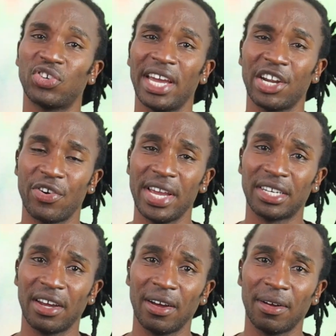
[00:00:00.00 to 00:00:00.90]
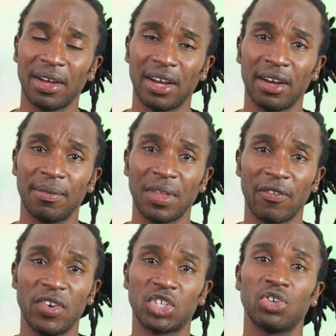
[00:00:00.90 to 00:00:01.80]
try and create
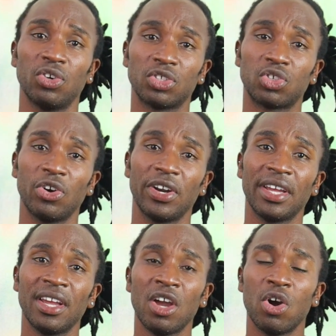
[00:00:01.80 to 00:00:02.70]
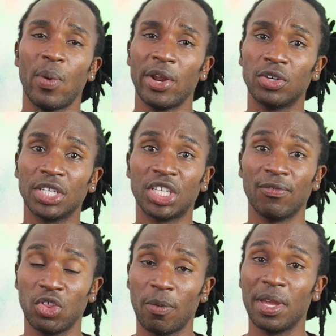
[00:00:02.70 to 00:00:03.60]
a fictional story, why not
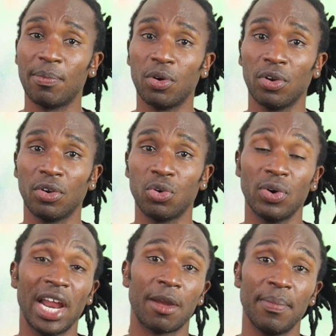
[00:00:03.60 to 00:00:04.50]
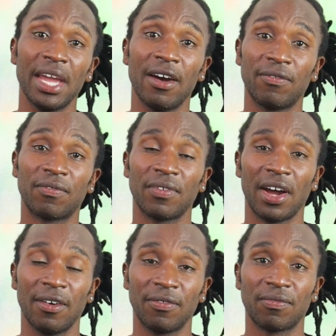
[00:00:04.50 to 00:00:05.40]
interview the people who, like me, have
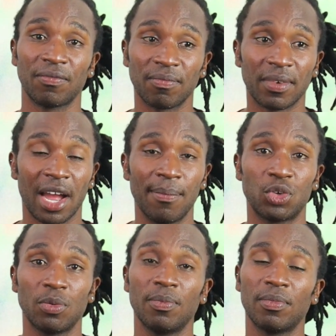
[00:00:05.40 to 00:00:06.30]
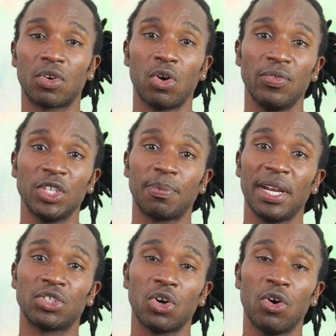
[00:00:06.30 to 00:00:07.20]
come to call this place